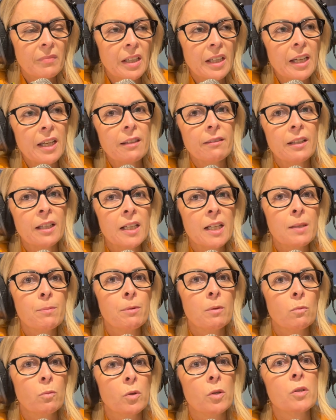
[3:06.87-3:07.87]
and the
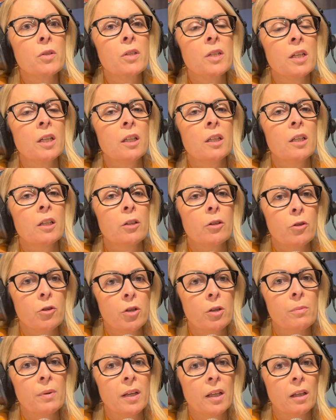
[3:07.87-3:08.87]
husband was
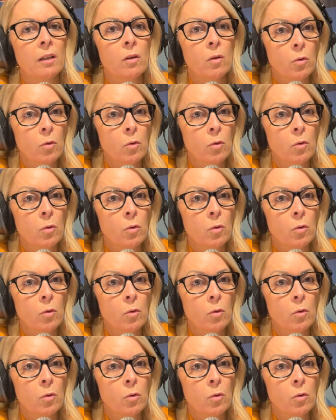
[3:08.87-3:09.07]
contributing